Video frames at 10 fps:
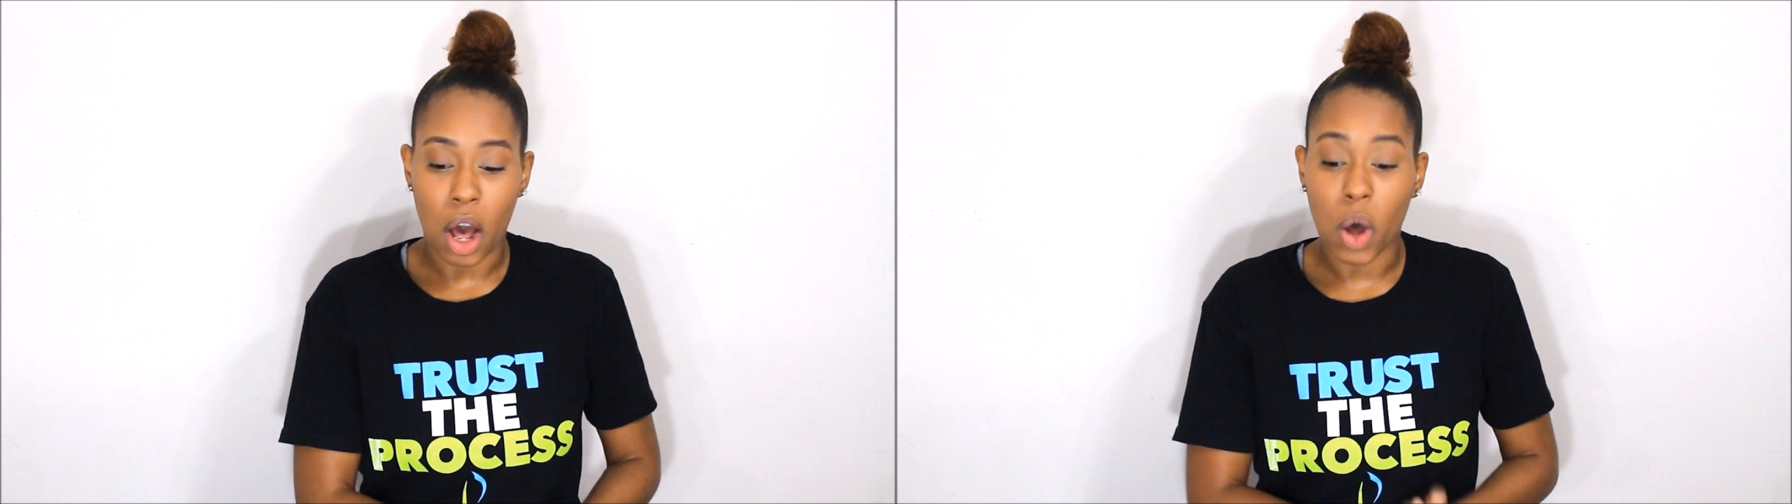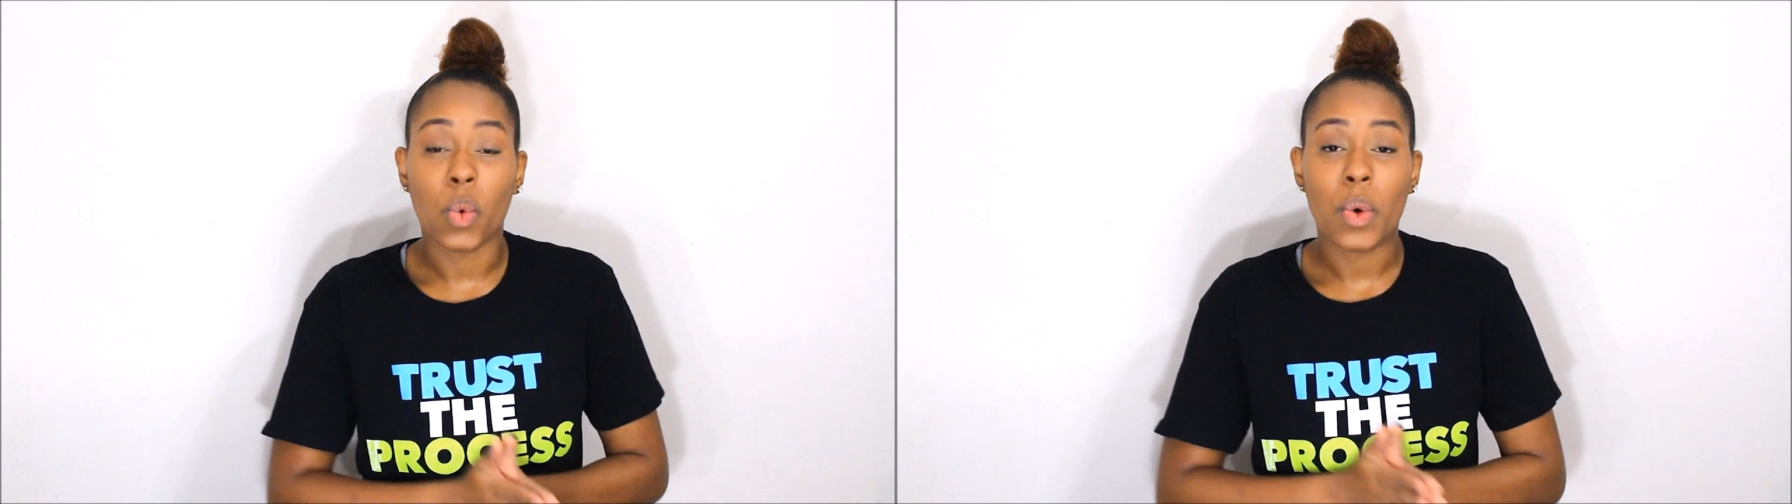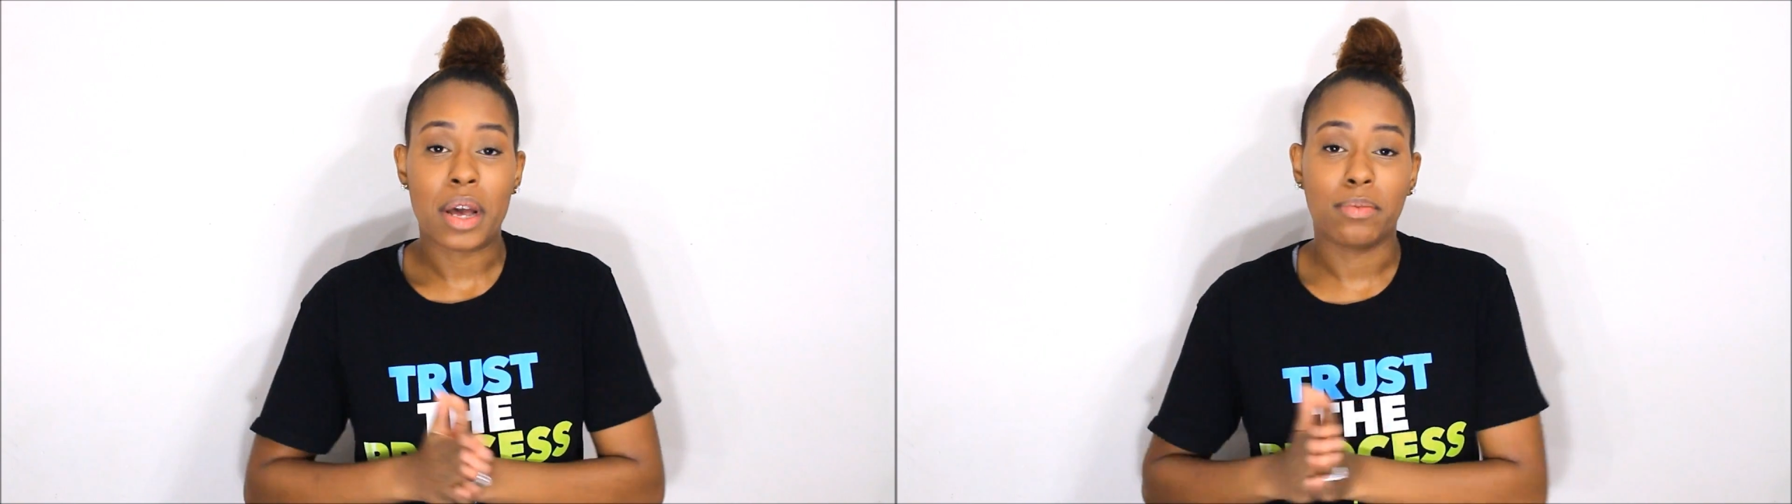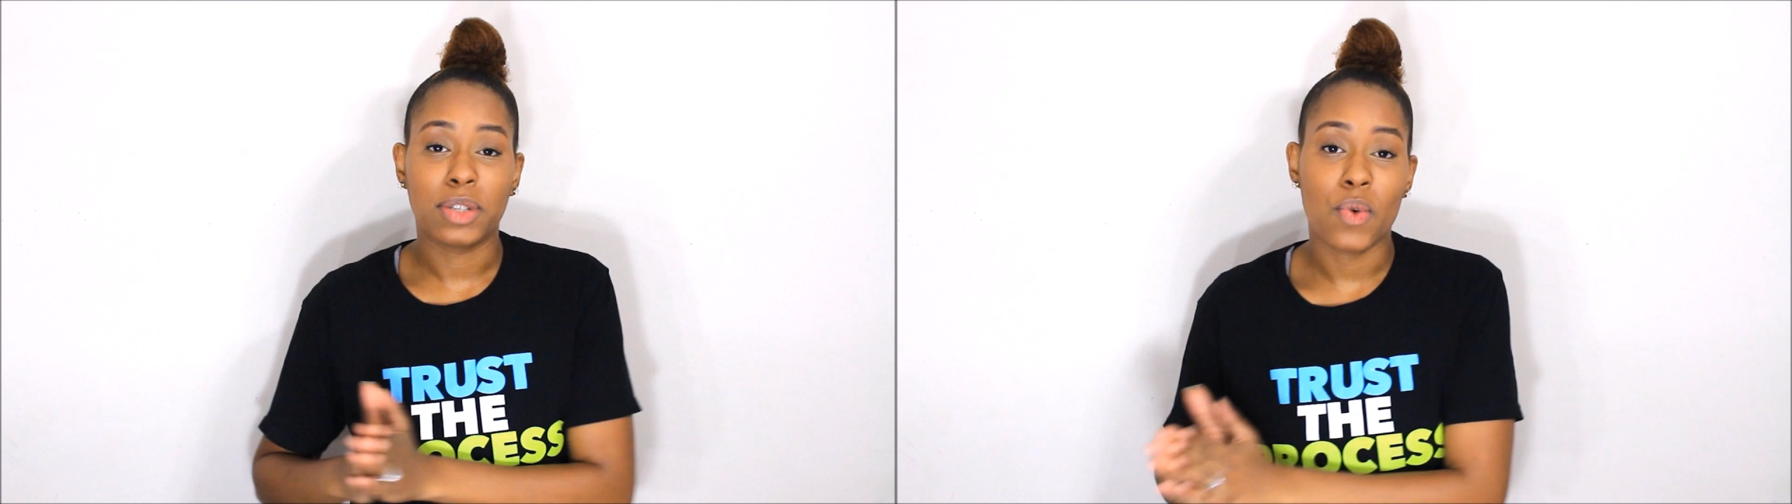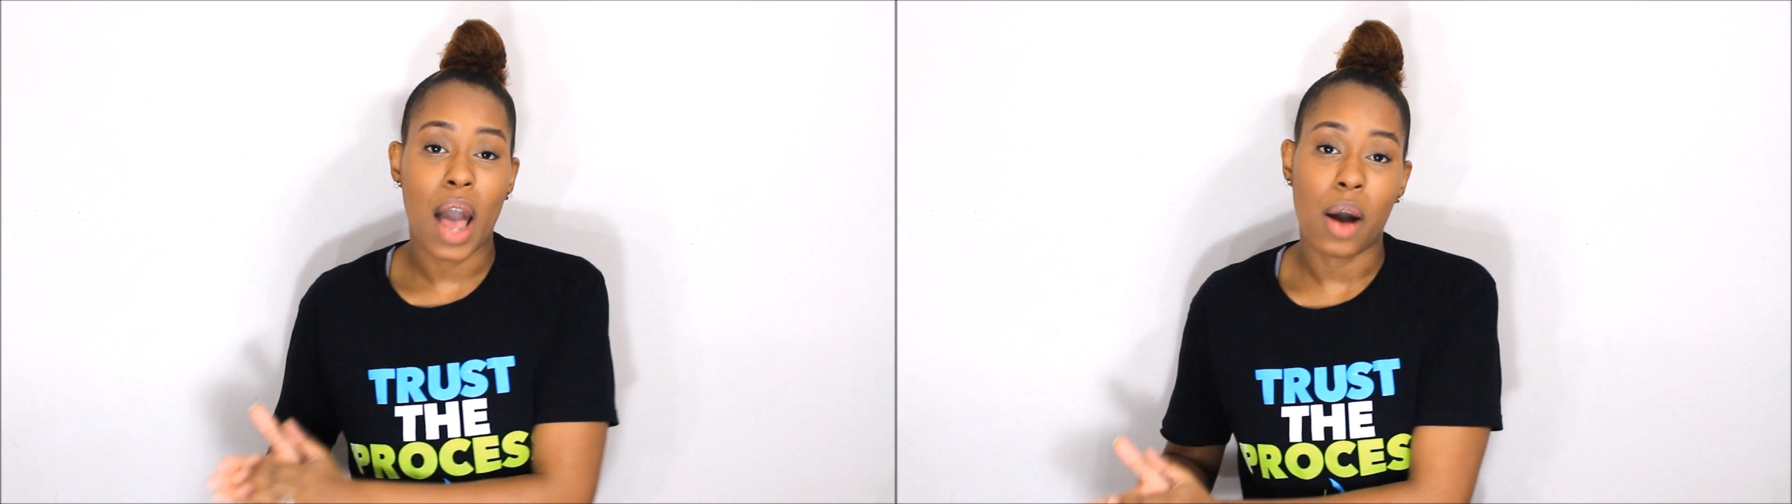all the way up to